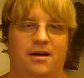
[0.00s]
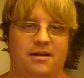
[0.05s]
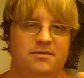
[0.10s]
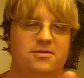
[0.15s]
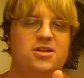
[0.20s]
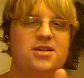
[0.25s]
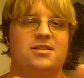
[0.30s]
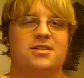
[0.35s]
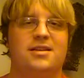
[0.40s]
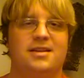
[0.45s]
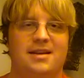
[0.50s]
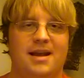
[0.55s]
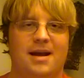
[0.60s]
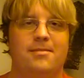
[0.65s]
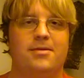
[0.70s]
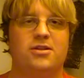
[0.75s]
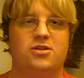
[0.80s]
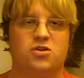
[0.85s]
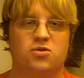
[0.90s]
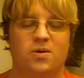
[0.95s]
just to
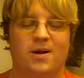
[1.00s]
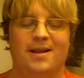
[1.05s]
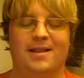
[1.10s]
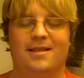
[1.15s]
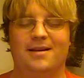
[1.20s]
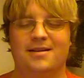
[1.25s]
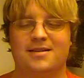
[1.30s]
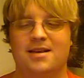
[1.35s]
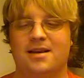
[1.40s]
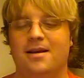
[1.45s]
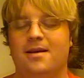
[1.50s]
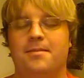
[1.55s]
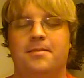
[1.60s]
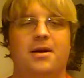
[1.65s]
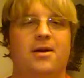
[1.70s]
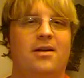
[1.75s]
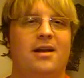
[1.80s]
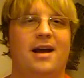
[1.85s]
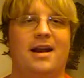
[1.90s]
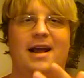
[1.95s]
demonstrate this,
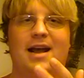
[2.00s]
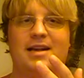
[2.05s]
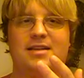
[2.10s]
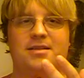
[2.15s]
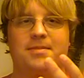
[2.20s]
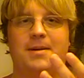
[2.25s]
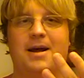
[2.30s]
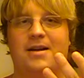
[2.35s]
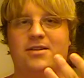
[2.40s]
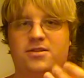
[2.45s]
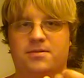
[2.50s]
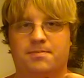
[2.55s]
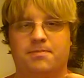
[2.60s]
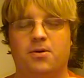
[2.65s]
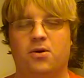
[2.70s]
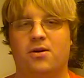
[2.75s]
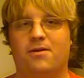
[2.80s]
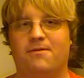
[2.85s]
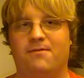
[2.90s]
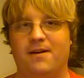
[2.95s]
Perry got asked about his
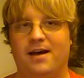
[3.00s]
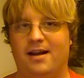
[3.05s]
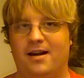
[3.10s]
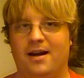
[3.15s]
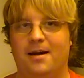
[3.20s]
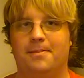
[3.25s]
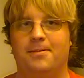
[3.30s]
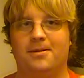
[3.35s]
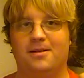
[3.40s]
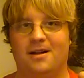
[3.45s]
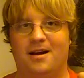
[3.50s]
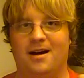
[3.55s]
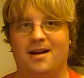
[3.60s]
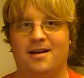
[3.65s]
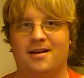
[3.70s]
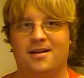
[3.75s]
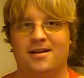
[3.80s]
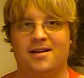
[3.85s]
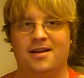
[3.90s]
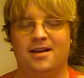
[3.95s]
book, Fed Up, a
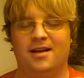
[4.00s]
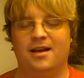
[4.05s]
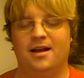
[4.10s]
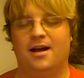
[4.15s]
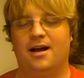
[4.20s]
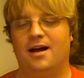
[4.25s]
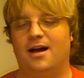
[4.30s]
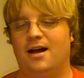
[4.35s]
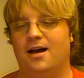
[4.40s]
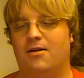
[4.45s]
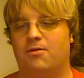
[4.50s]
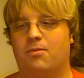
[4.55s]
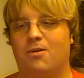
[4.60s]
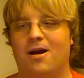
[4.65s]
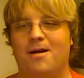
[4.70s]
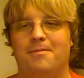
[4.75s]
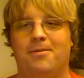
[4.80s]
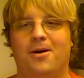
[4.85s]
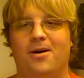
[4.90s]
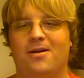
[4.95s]
lot.
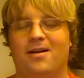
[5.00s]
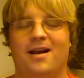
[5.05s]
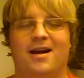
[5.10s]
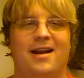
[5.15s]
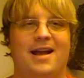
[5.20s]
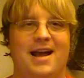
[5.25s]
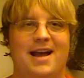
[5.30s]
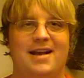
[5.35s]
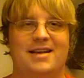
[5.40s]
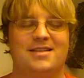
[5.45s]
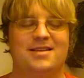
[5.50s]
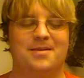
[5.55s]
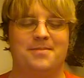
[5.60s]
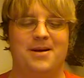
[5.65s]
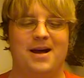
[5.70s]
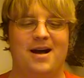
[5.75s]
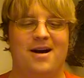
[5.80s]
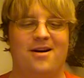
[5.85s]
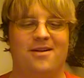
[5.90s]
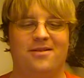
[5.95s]
Ron Paul got asked
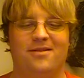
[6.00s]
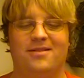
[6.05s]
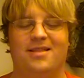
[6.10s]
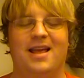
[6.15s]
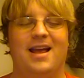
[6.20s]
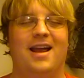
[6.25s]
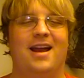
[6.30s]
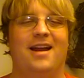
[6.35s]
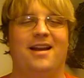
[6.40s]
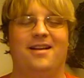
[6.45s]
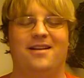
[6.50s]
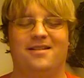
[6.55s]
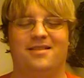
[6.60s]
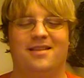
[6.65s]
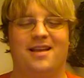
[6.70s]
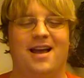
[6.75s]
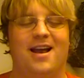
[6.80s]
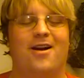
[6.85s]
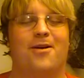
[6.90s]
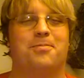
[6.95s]
about
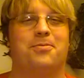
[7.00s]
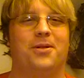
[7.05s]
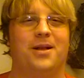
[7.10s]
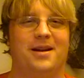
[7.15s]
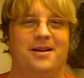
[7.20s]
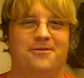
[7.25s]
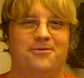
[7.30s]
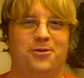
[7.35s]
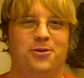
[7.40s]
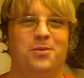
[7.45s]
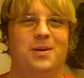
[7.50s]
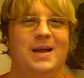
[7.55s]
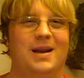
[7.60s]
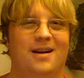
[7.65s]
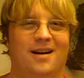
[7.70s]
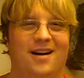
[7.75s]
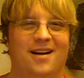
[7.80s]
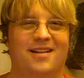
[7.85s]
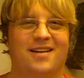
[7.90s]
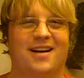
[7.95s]
the airplane he flew in
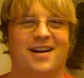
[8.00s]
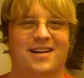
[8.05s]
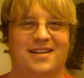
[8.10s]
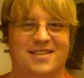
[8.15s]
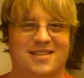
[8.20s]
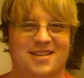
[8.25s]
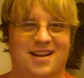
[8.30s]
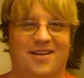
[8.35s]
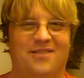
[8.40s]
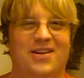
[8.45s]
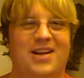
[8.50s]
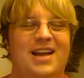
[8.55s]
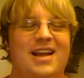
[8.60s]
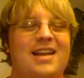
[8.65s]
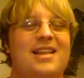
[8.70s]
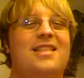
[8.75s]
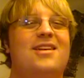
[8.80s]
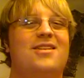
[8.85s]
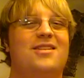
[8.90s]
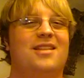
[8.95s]
on, kind of
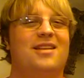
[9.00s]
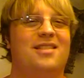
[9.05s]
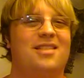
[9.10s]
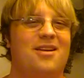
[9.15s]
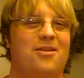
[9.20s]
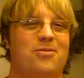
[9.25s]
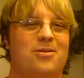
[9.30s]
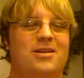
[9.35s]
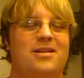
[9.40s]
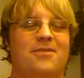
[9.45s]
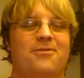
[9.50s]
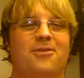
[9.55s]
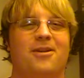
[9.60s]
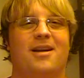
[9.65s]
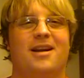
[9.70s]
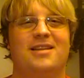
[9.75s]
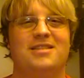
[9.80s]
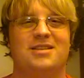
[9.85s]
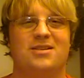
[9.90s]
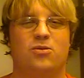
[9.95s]
stuff. There were
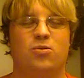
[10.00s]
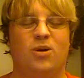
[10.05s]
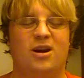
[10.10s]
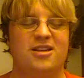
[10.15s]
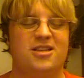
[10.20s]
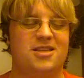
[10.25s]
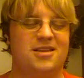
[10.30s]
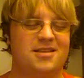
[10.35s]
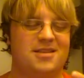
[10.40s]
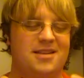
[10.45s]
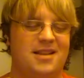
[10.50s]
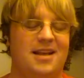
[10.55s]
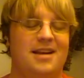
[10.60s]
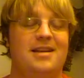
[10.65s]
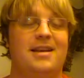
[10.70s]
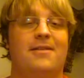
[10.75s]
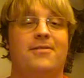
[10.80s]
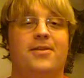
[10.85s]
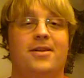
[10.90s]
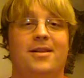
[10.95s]
different kinds of questions, and
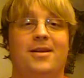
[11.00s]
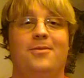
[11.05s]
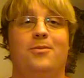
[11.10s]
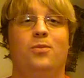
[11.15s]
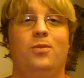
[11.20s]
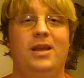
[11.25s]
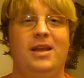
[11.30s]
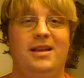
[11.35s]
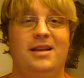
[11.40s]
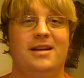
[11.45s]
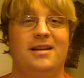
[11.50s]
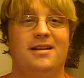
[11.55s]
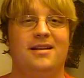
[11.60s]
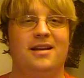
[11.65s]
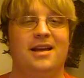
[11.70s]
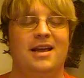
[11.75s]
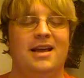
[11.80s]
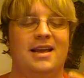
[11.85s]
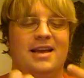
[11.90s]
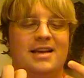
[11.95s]
that definitely
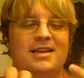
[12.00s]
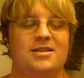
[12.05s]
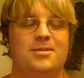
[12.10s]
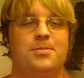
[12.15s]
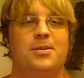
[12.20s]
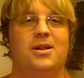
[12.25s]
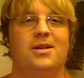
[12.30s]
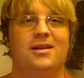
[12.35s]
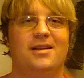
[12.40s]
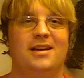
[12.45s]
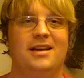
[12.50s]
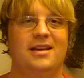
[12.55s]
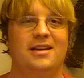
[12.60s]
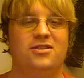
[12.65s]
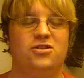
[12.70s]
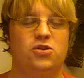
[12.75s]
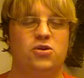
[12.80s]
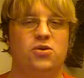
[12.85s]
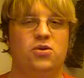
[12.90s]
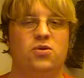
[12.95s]
weakened his
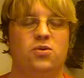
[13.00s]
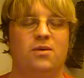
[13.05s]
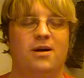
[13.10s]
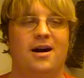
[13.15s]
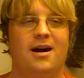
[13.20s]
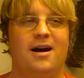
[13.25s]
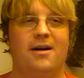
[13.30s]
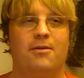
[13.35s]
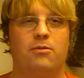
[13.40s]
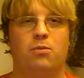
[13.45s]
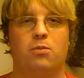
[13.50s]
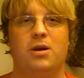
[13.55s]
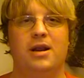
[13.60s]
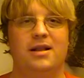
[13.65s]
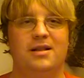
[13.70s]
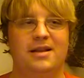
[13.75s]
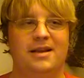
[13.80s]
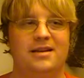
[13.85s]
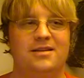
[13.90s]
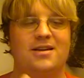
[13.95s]
ability to
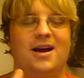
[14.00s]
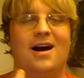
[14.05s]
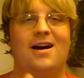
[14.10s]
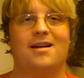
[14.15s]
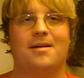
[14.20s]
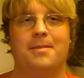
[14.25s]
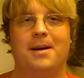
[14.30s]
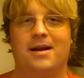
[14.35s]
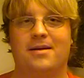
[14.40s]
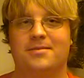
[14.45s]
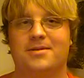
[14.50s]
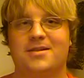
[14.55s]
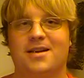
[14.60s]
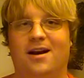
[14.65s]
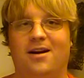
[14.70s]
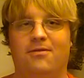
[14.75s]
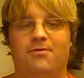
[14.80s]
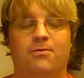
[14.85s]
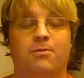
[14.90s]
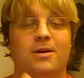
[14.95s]
really talk about
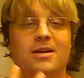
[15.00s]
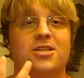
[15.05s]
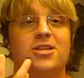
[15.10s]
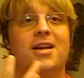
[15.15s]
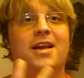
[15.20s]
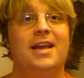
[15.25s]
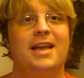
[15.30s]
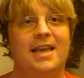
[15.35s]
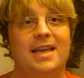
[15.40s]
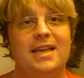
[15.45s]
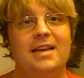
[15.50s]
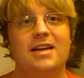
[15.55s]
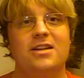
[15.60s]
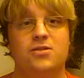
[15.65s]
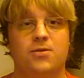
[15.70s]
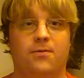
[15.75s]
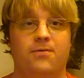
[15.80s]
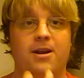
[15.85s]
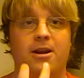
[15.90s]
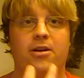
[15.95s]
himself, which he
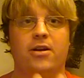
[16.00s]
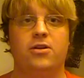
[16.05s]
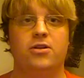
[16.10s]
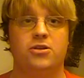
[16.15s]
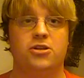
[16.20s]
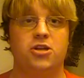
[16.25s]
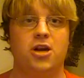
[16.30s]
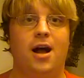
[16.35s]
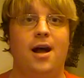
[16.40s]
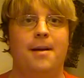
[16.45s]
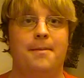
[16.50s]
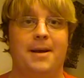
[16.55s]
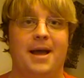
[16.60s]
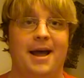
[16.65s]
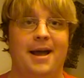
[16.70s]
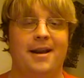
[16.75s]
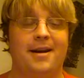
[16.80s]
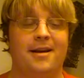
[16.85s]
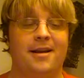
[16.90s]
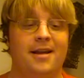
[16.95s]
does a very good job
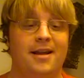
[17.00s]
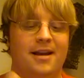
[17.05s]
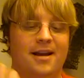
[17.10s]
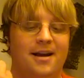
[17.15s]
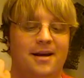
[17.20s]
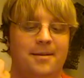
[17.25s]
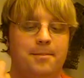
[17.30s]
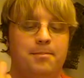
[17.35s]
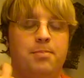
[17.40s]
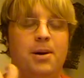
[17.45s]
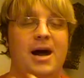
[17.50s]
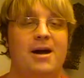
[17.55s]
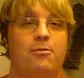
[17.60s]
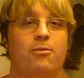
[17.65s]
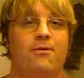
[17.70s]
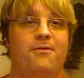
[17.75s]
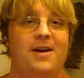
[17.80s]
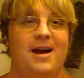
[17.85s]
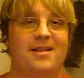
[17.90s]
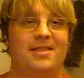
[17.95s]
at. But
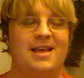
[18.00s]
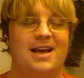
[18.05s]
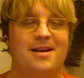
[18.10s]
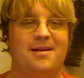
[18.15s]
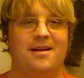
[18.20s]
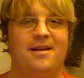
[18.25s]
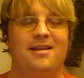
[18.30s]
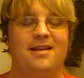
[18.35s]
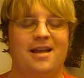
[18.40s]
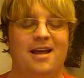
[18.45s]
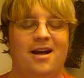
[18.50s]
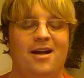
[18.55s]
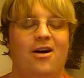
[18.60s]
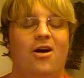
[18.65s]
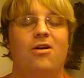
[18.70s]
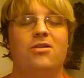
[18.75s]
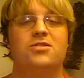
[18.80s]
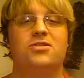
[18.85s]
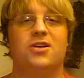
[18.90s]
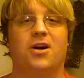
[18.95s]
without that,
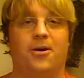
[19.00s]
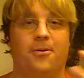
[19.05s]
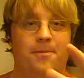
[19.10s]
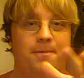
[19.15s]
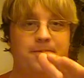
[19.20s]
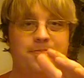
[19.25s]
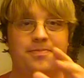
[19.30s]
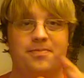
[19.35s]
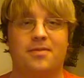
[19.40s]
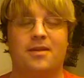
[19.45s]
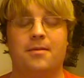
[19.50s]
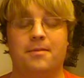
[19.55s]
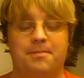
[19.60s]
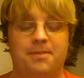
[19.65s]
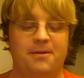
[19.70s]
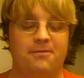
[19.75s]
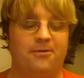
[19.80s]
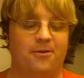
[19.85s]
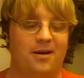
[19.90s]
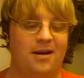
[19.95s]
also,
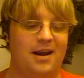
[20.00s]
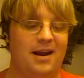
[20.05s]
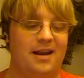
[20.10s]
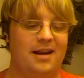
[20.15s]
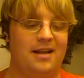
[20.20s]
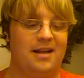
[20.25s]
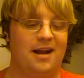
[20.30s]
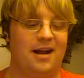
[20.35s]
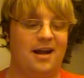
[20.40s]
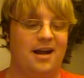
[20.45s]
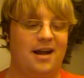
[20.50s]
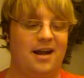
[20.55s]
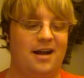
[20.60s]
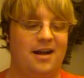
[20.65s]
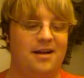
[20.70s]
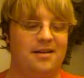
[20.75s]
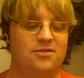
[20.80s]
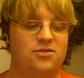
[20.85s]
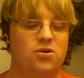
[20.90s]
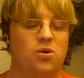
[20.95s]
before
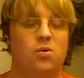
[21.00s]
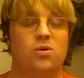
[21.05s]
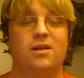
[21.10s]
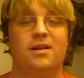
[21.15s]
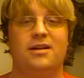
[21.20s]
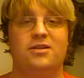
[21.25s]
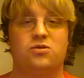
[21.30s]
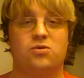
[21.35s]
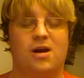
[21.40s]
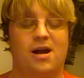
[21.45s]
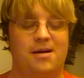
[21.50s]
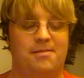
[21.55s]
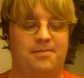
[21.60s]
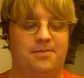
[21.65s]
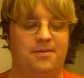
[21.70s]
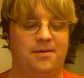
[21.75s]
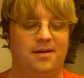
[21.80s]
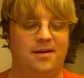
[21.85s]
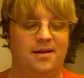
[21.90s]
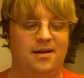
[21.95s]
I totally
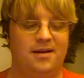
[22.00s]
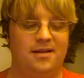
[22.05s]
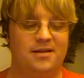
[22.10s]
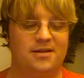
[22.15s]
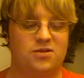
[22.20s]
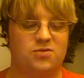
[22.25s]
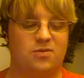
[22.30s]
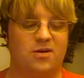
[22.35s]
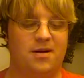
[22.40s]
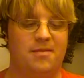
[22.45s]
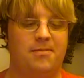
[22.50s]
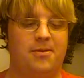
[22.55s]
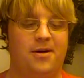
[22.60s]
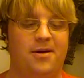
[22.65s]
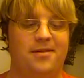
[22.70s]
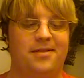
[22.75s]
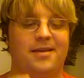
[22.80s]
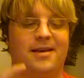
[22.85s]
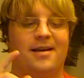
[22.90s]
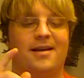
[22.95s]
drop this Ron
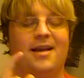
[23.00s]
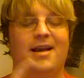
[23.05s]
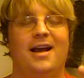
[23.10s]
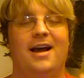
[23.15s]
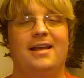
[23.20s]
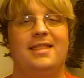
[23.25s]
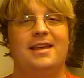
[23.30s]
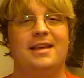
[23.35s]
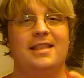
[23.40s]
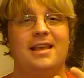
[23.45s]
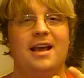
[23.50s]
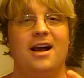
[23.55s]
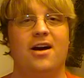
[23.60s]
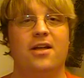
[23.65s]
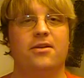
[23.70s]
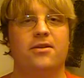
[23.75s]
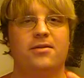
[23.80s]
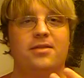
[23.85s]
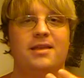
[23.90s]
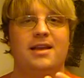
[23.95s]
Paul thing, I think the
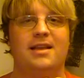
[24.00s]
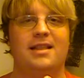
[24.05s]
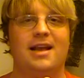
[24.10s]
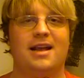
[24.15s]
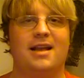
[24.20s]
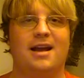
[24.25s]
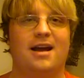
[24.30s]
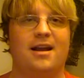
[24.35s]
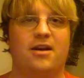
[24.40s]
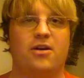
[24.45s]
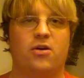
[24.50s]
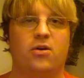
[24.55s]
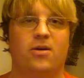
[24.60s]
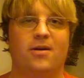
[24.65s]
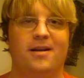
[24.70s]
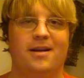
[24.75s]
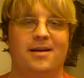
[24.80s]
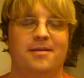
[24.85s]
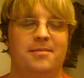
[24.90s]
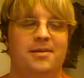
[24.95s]
other thing that kind of
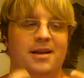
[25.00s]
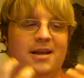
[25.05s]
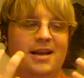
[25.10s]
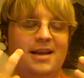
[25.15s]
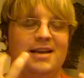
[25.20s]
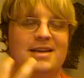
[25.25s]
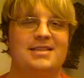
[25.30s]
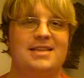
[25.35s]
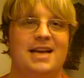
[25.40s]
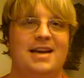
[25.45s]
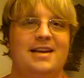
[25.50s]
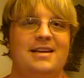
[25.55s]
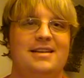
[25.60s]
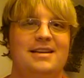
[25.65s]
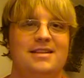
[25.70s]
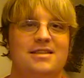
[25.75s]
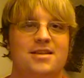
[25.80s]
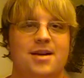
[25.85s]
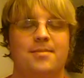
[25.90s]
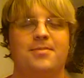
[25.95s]
hurt him is that he
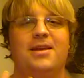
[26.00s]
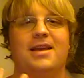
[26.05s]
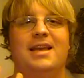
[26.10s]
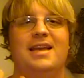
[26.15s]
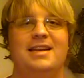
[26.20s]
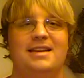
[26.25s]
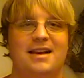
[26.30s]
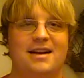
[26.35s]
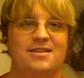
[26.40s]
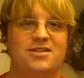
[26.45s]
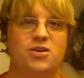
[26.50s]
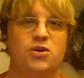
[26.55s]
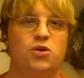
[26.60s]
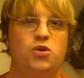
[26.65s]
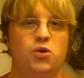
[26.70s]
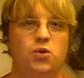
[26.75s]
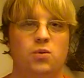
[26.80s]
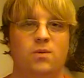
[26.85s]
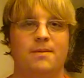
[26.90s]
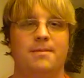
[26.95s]
did something he
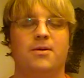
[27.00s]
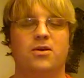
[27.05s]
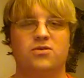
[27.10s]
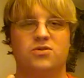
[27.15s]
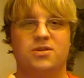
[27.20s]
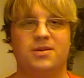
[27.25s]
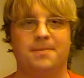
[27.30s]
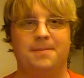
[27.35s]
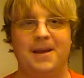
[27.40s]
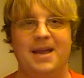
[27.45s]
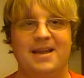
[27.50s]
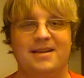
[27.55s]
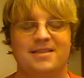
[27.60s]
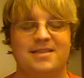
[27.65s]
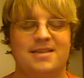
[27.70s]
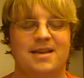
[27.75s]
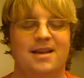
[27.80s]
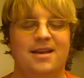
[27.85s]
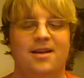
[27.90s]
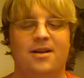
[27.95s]
doesn't do in most
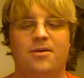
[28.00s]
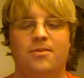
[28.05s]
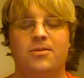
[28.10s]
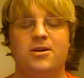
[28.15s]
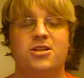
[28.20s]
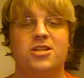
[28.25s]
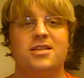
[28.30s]
debates, which